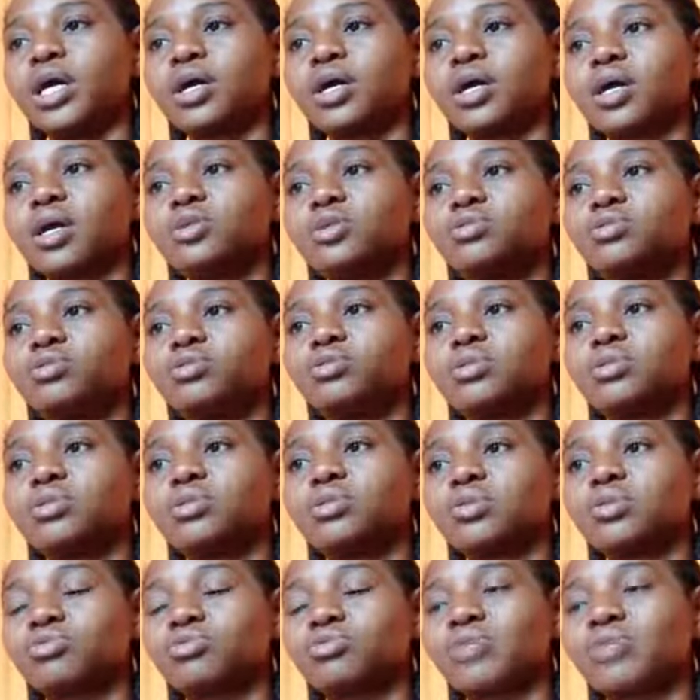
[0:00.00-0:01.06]
just write
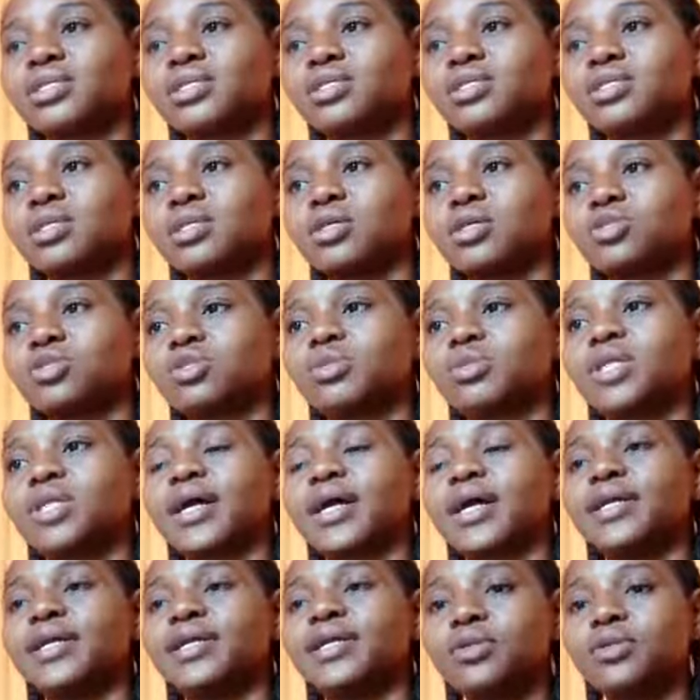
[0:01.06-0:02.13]
something like an
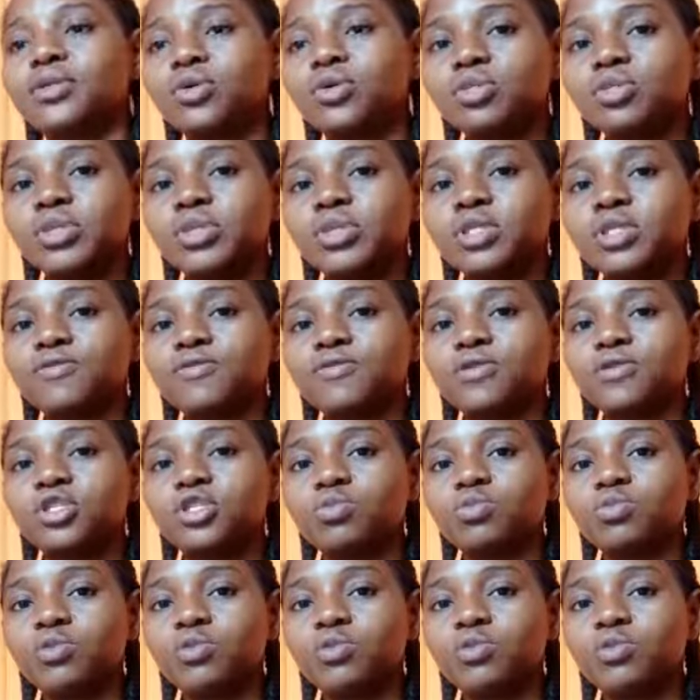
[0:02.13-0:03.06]
endorsement for this book for me?